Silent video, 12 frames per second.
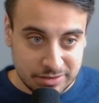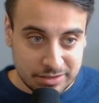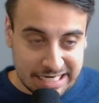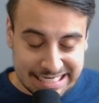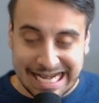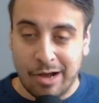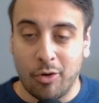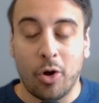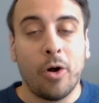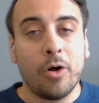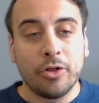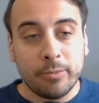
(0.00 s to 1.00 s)
And now
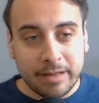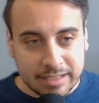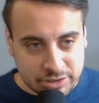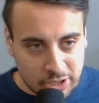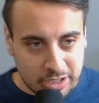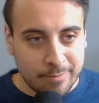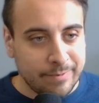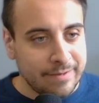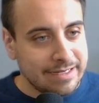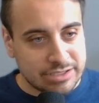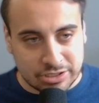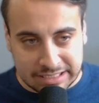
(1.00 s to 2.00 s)
all the biggest car
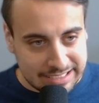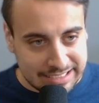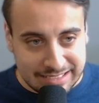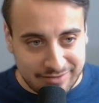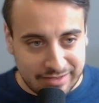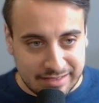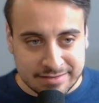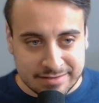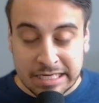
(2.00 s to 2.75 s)
companies are getting EVs.